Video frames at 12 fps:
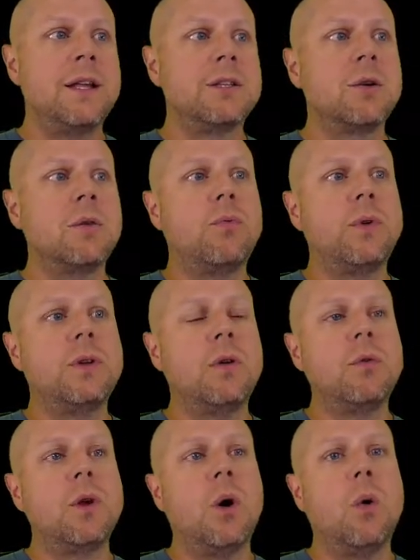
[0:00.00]
And so if we
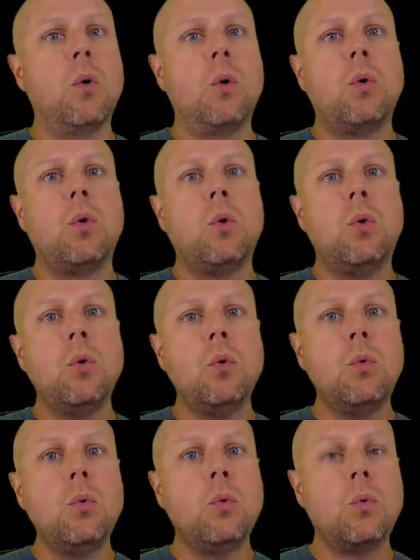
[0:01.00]
don't know
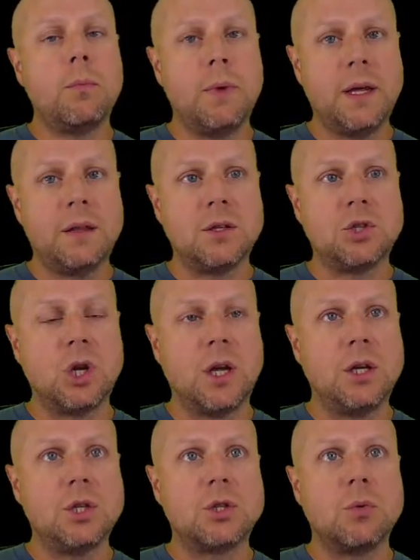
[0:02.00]
who made the
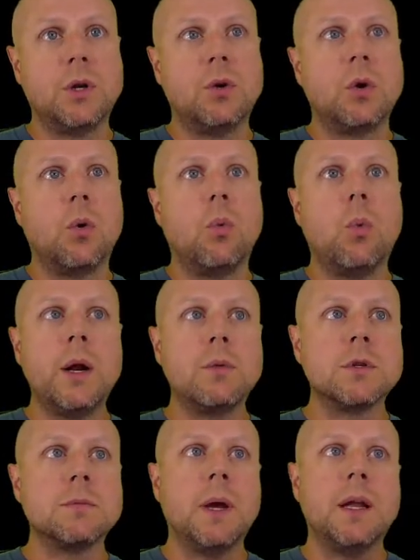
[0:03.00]
change, we don't know when it
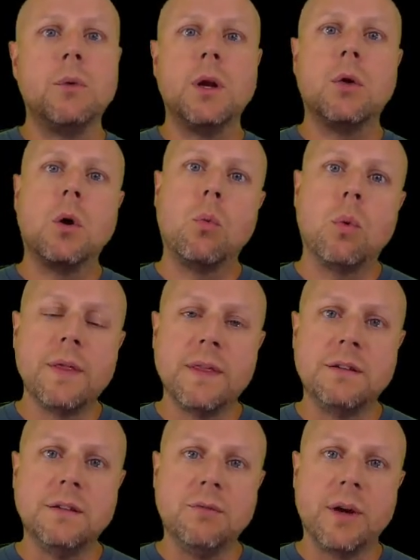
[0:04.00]
was made, and we don't know
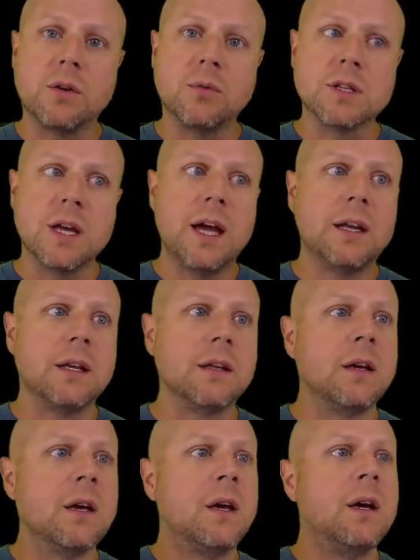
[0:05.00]
when the defect was added,